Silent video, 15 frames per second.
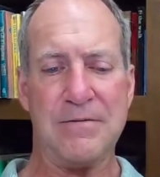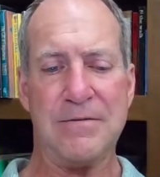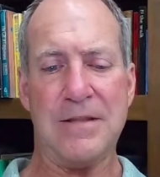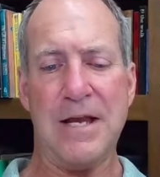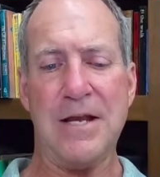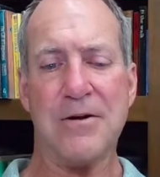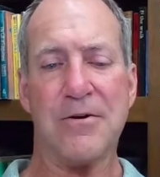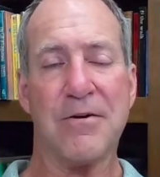
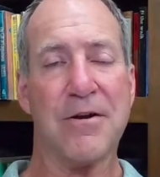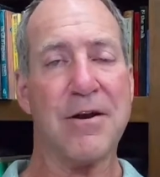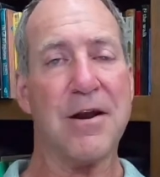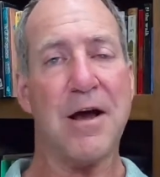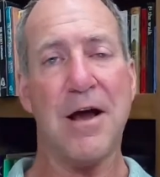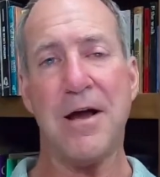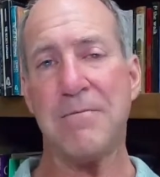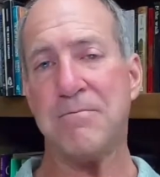They are
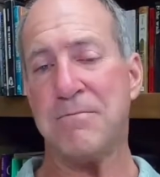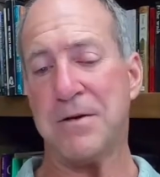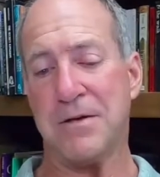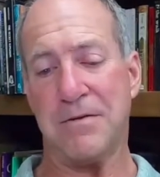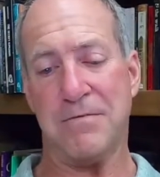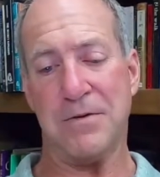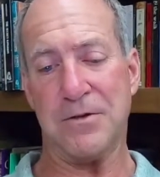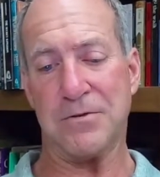not
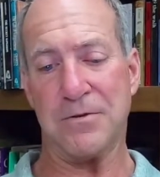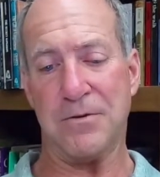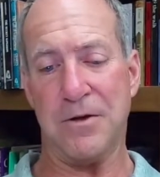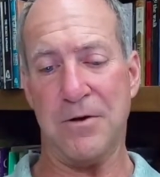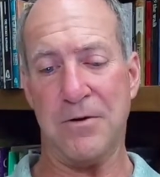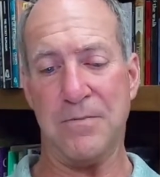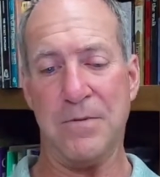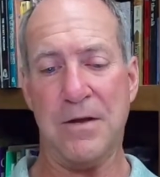beneficial,
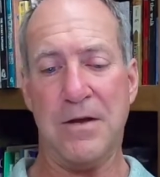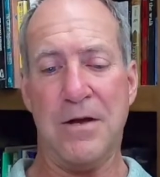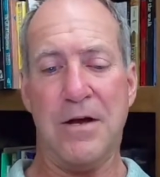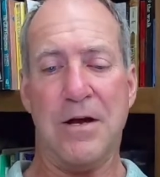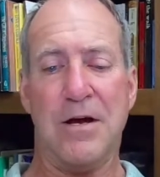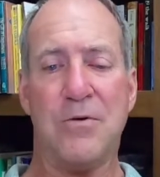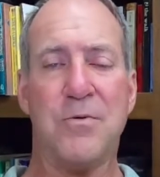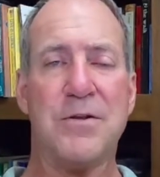though,
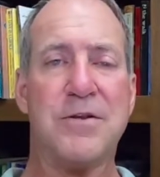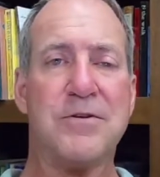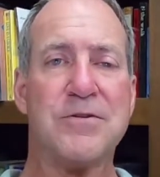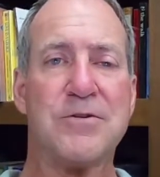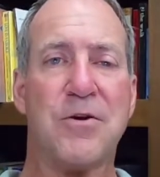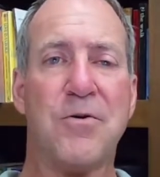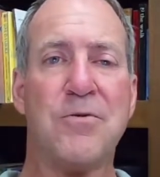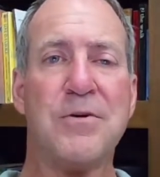when there
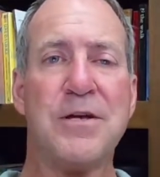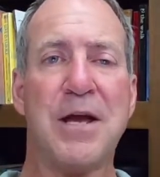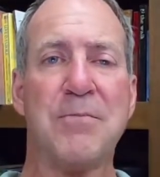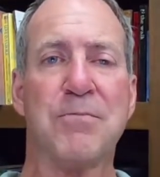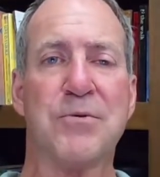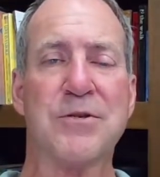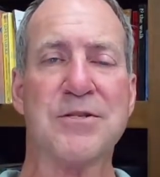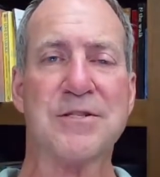is only a
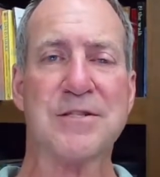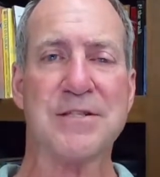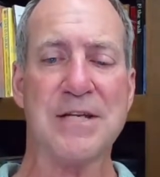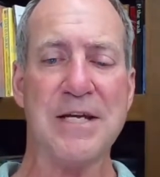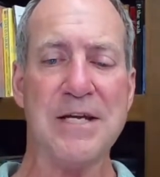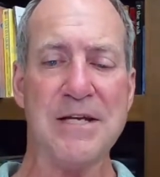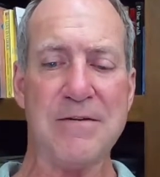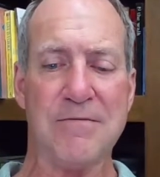
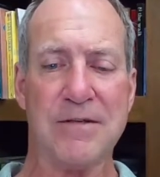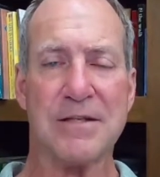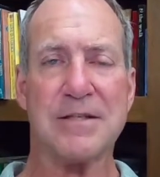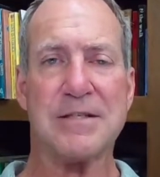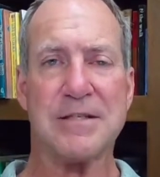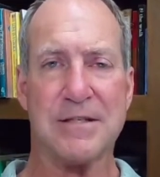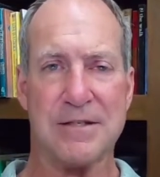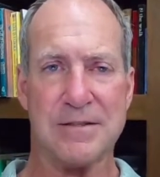perceived
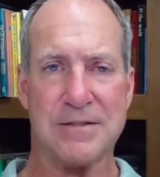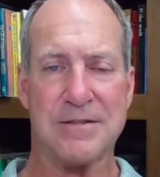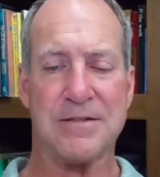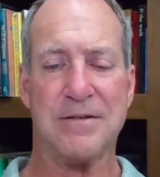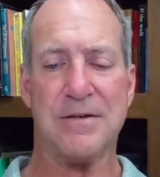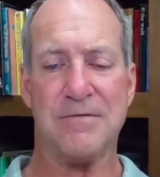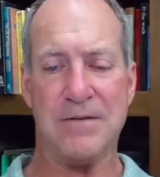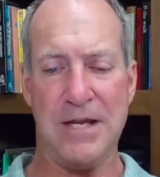sense
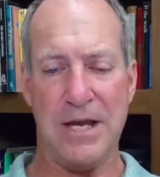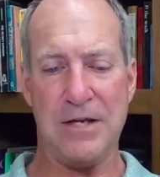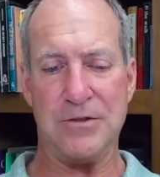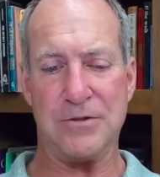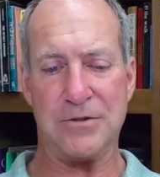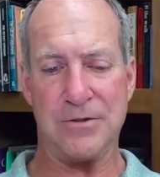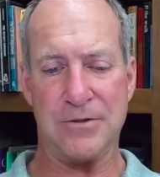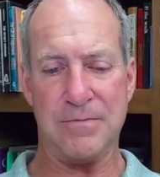of
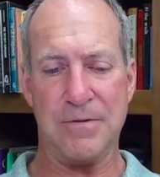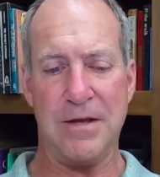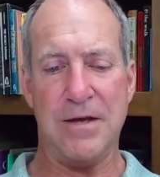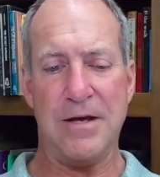danger.